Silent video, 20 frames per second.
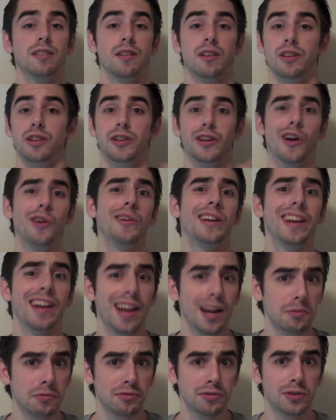You don't eat
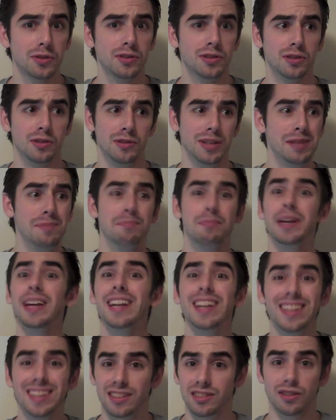animal foods, you eat
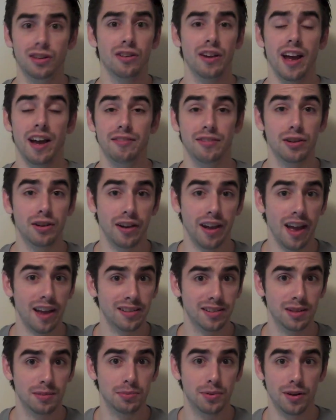beans, you're going to have uric
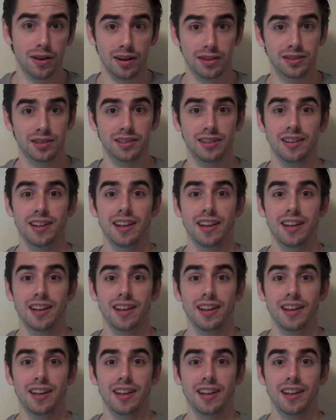acid production.